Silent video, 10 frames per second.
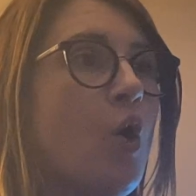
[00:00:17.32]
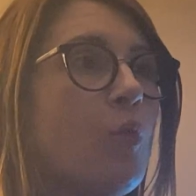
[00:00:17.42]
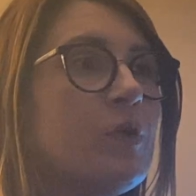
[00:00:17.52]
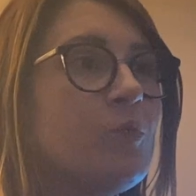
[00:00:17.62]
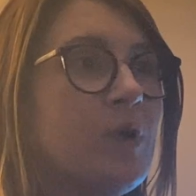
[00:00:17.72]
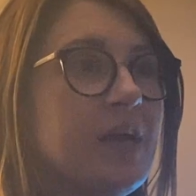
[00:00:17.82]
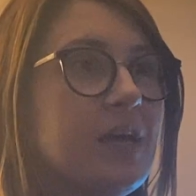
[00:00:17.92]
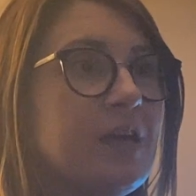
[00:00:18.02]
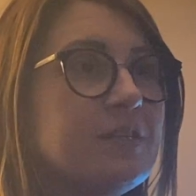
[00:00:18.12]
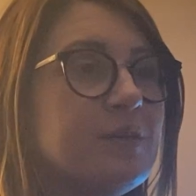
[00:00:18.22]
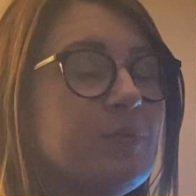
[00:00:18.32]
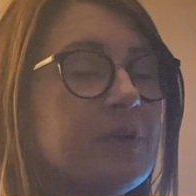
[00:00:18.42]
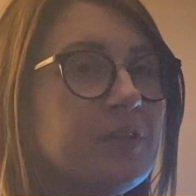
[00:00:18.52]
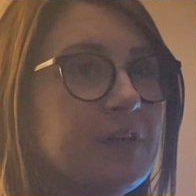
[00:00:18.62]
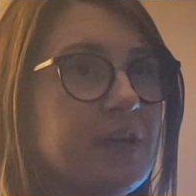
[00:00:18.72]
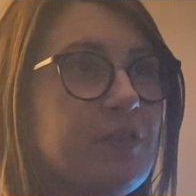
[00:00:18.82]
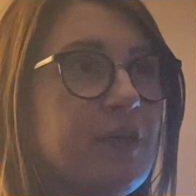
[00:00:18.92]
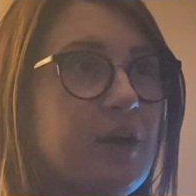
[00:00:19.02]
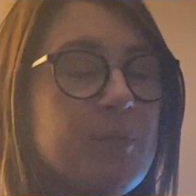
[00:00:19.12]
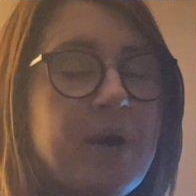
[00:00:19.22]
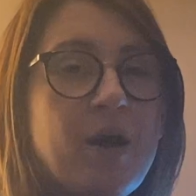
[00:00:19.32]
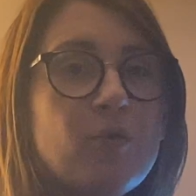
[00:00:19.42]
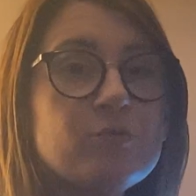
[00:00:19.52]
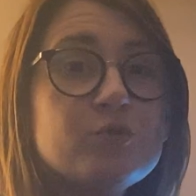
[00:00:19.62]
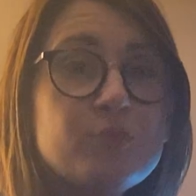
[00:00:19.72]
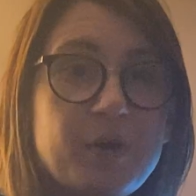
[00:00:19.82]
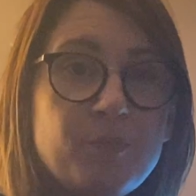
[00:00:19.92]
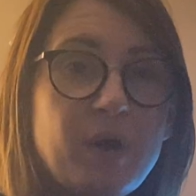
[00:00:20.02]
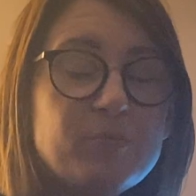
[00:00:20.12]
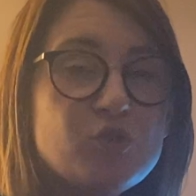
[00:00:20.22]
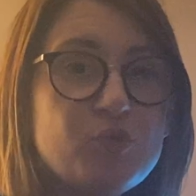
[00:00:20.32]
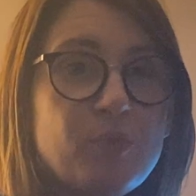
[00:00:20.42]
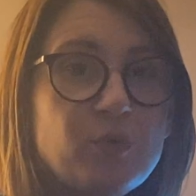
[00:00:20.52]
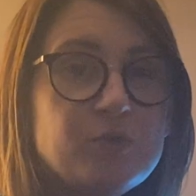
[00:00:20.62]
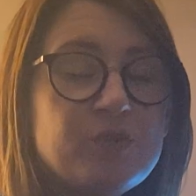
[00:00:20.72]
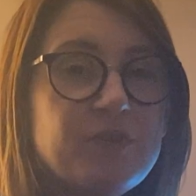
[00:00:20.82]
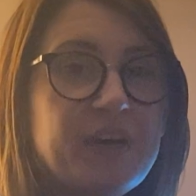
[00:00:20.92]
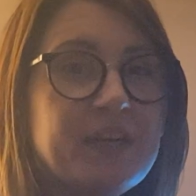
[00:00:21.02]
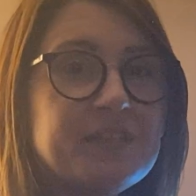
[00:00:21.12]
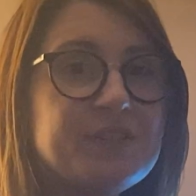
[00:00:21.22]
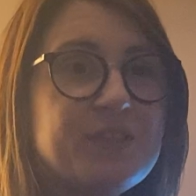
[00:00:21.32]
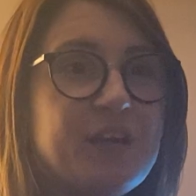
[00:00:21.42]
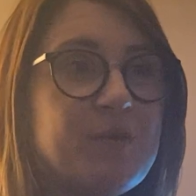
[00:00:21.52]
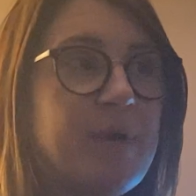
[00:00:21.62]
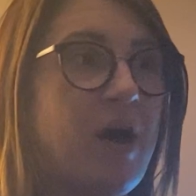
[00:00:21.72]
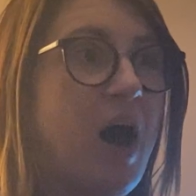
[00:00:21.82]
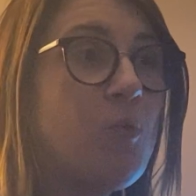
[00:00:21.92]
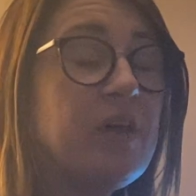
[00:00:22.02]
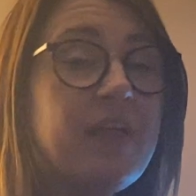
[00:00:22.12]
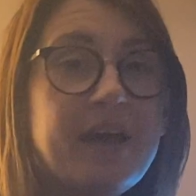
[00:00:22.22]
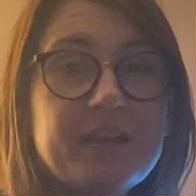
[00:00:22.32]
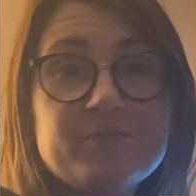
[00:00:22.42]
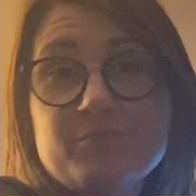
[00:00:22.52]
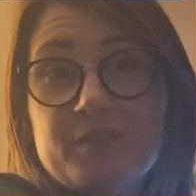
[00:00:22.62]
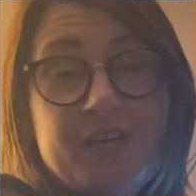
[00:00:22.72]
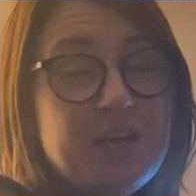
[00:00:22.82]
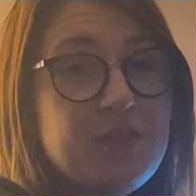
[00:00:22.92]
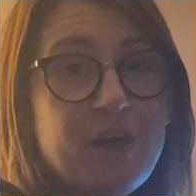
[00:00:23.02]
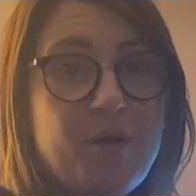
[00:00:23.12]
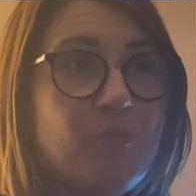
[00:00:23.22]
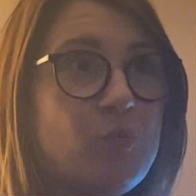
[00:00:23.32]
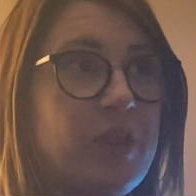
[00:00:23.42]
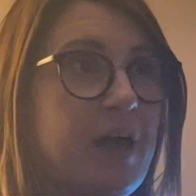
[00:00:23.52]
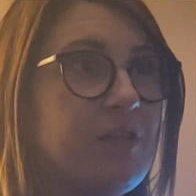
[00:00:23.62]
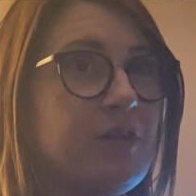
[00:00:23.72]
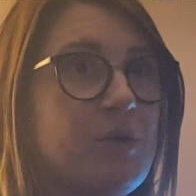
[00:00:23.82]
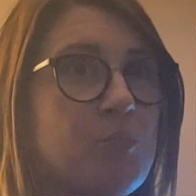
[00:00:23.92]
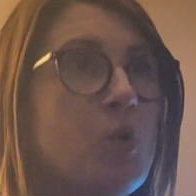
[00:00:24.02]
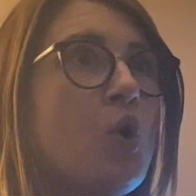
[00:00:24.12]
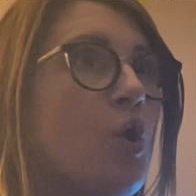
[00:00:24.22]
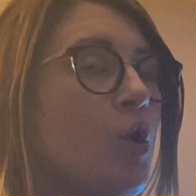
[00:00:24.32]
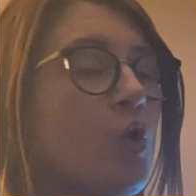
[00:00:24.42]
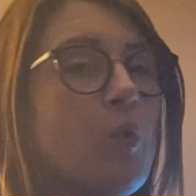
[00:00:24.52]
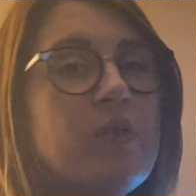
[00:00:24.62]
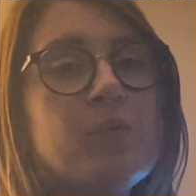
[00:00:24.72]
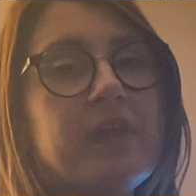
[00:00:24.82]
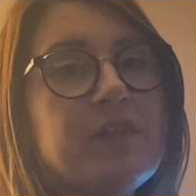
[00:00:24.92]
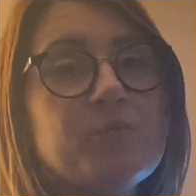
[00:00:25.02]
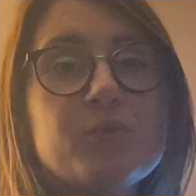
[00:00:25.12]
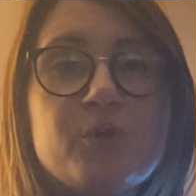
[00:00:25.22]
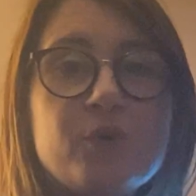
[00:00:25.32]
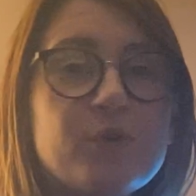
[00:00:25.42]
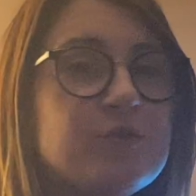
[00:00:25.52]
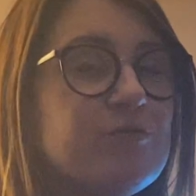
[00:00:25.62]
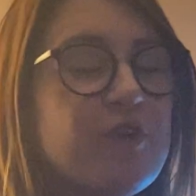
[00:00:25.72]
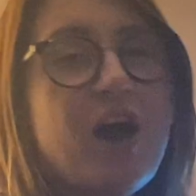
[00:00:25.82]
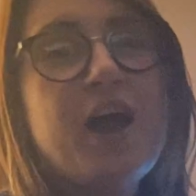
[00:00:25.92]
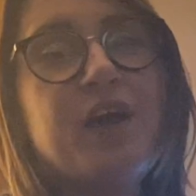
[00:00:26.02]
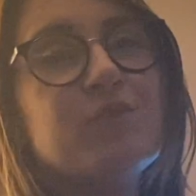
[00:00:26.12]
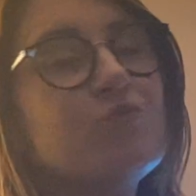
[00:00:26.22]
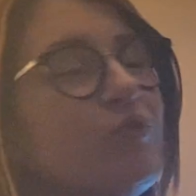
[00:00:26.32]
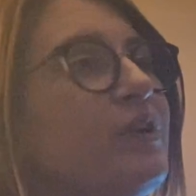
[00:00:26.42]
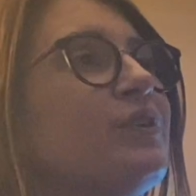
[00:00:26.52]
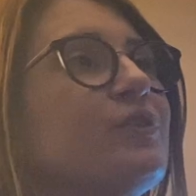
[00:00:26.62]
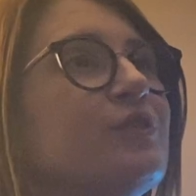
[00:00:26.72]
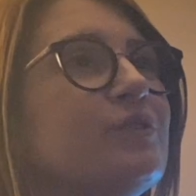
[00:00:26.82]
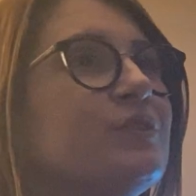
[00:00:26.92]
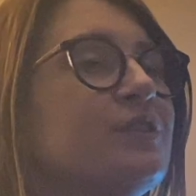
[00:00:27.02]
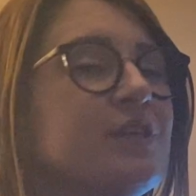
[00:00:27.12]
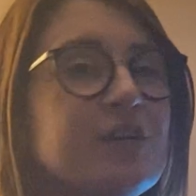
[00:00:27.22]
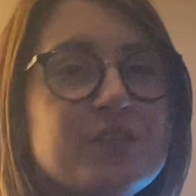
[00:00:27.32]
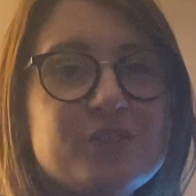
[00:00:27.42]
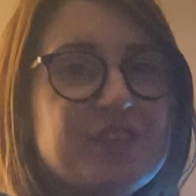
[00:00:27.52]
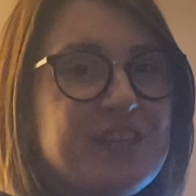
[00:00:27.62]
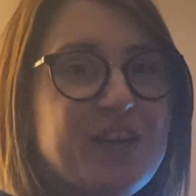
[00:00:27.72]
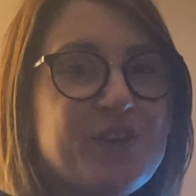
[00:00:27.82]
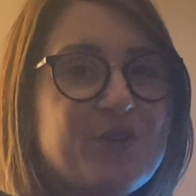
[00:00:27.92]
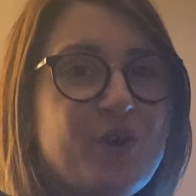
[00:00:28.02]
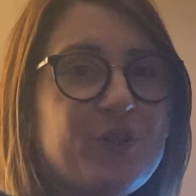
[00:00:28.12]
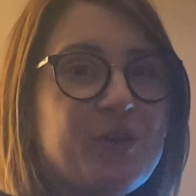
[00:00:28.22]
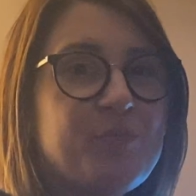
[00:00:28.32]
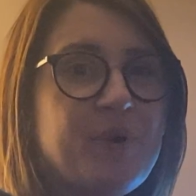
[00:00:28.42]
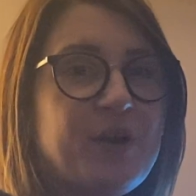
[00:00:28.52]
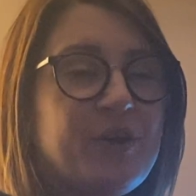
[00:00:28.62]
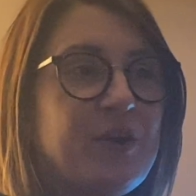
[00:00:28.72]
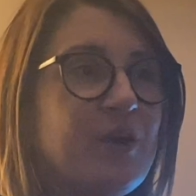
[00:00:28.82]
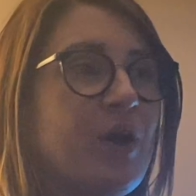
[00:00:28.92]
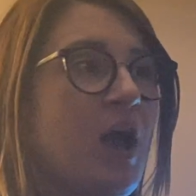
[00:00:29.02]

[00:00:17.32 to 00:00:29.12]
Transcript: When we typically think about shrimp, I'm sure most of us think about how we like to eat them. We like them, whether we like them cooked, fried, grilled, sauteed in garlic butter.